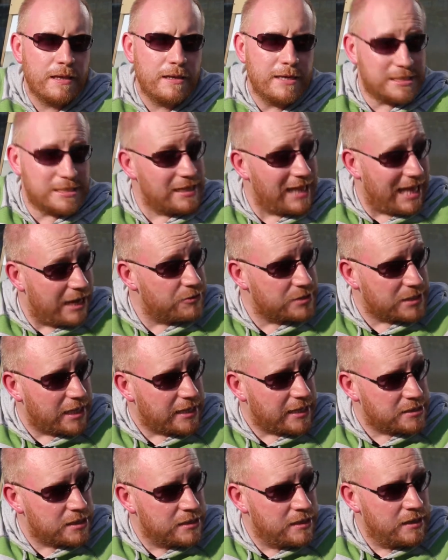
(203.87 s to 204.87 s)
it allows
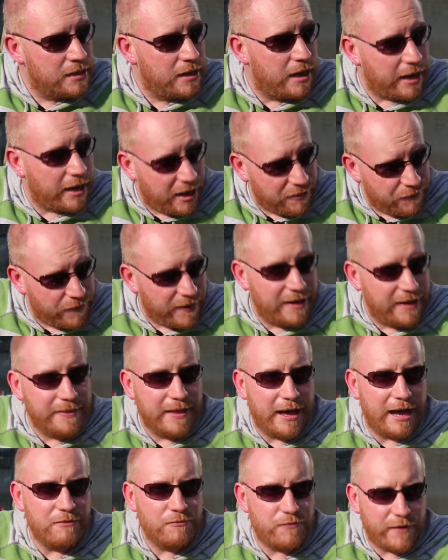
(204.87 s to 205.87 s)
that, and I find
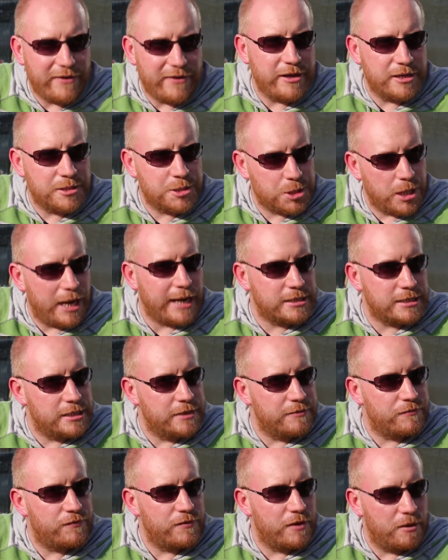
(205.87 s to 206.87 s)
that very
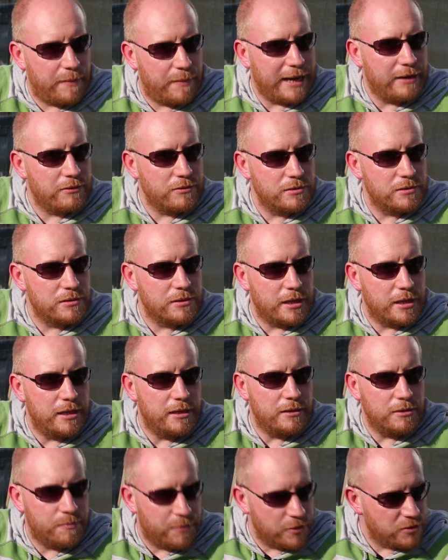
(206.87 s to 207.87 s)
attractive about
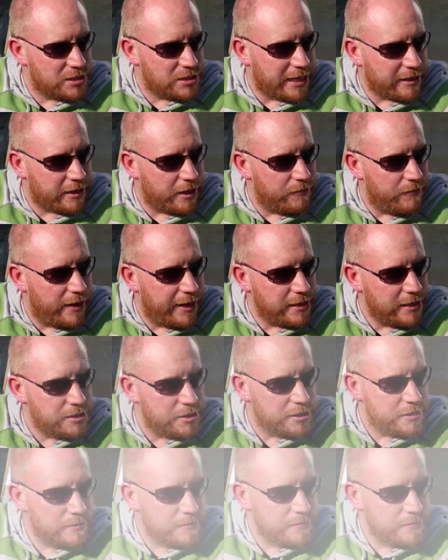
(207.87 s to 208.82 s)
the pulseEKKO range.